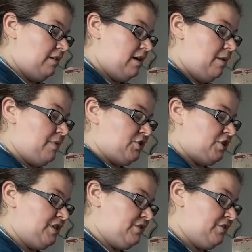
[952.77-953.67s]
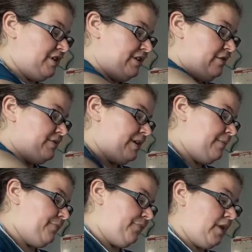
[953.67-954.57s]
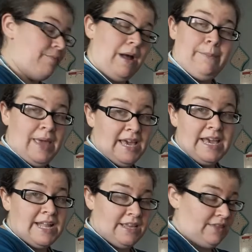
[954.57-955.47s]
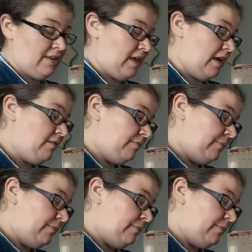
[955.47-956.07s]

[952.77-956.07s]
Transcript: a bunch of these cookie doughs up. I'm not baking anything yet,